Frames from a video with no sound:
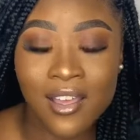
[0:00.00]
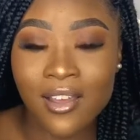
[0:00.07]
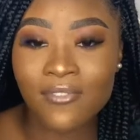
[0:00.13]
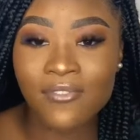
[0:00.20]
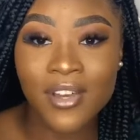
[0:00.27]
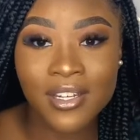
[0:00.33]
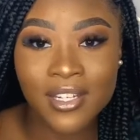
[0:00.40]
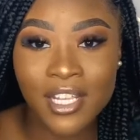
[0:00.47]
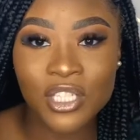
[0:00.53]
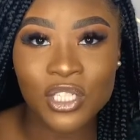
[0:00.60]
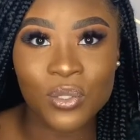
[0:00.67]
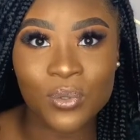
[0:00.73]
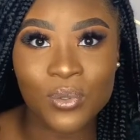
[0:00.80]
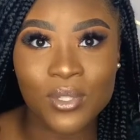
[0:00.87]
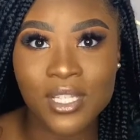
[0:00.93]

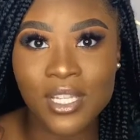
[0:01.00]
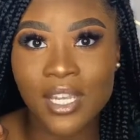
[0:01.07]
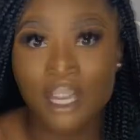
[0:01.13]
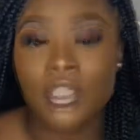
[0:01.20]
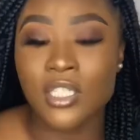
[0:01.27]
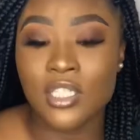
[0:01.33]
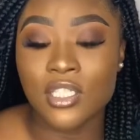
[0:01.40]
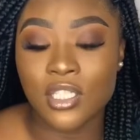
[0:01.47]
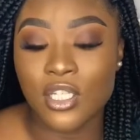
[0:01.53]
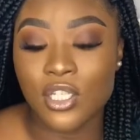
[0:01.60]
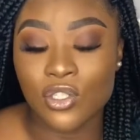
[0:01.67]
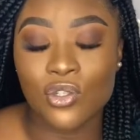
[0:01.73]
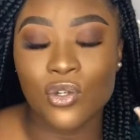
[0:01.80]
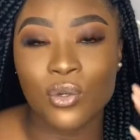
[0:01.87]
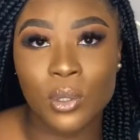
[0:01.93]
foundation routine. This is
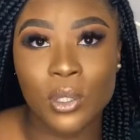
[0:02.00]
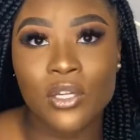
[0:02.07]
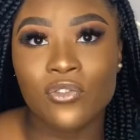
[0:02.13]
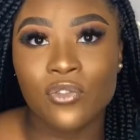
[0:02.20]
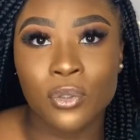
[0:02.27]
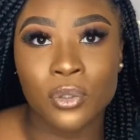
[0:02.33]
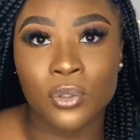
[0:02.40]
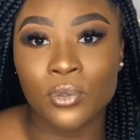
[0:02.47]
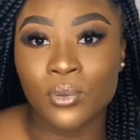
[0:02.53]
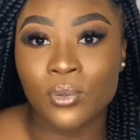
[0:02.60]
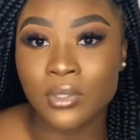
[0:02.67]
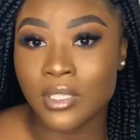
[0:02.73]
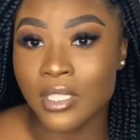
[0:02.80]
your look for you.